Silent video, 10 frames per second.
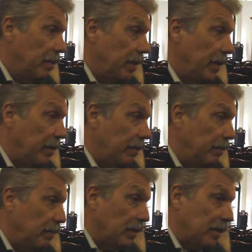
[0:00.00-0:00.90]
that,
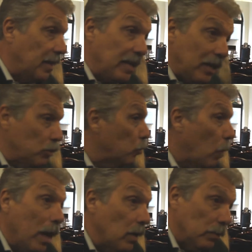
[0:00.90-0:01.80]
that cannot
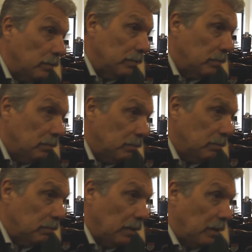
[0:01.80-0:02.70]
swallow
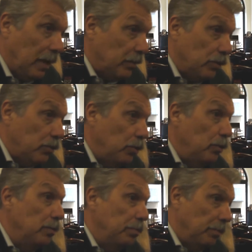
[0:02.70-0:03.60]
mm. has a
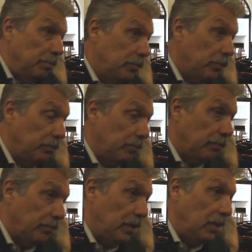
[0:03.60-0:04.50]
tube to, to
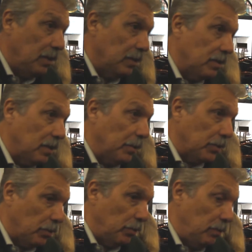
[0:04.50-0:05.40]
feed in the stomach,
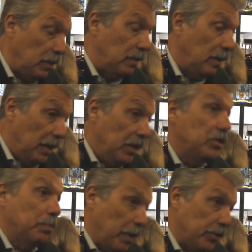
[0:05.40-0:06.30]
so you need
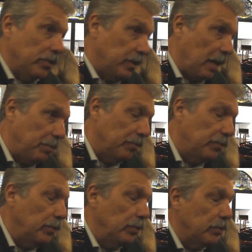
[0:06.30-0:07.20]
special type of
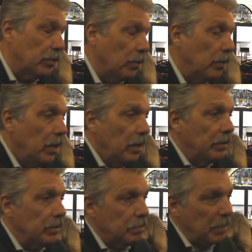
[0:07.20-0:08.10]
food. Yeah. So
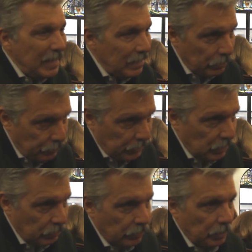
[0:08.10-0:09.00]
there's many
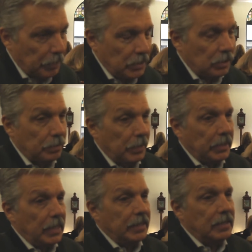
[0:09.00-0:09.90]
differences for the patients,
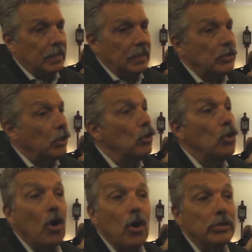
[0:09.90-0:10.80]
but yes, it's a
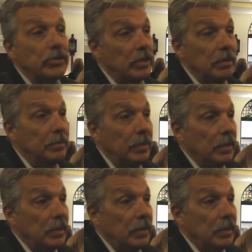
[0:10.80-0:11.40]
long term,